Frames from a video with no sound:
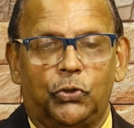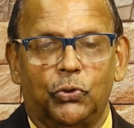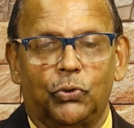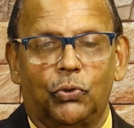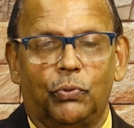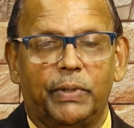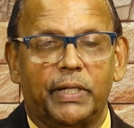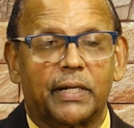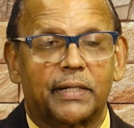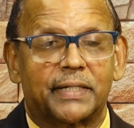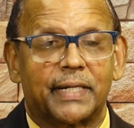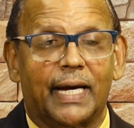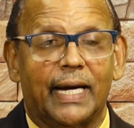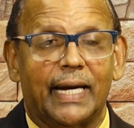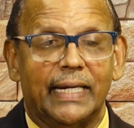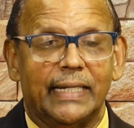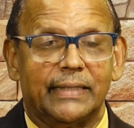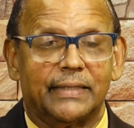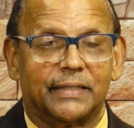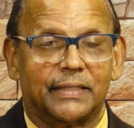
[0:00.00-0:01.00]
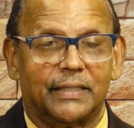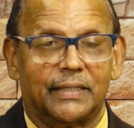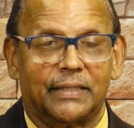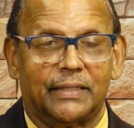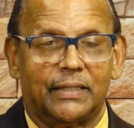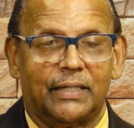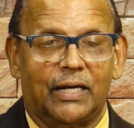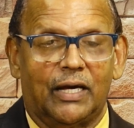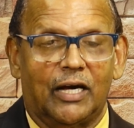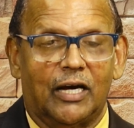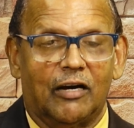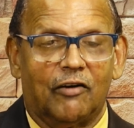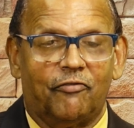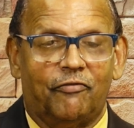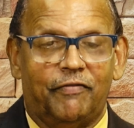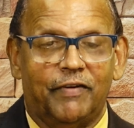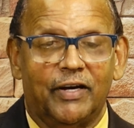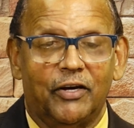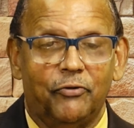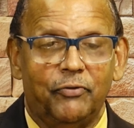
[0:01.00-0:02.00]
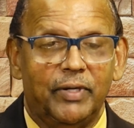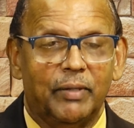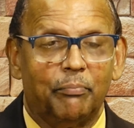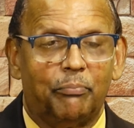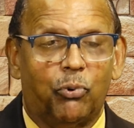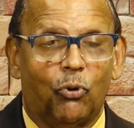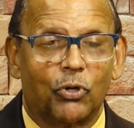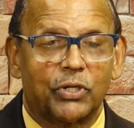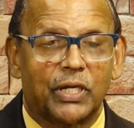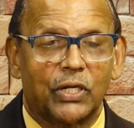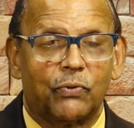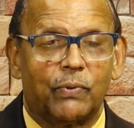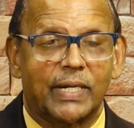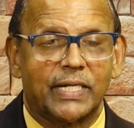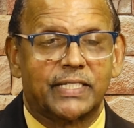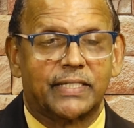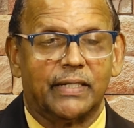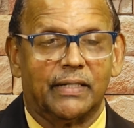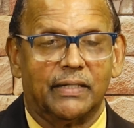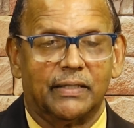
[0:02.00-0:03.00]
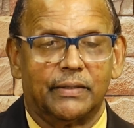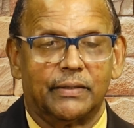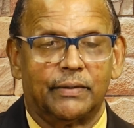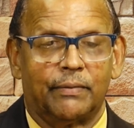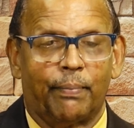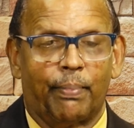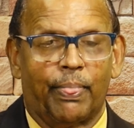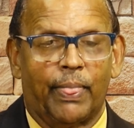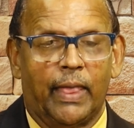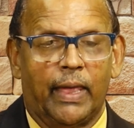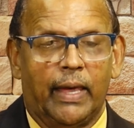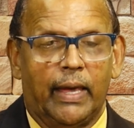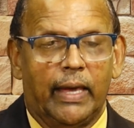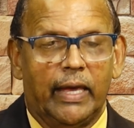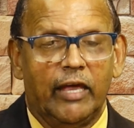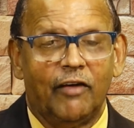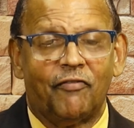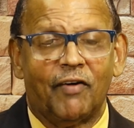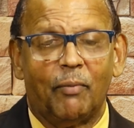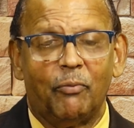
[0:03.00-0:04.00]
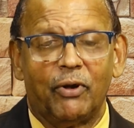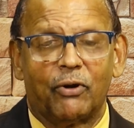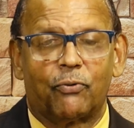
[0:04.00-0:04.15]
do with the tithe? A very important question. If I'm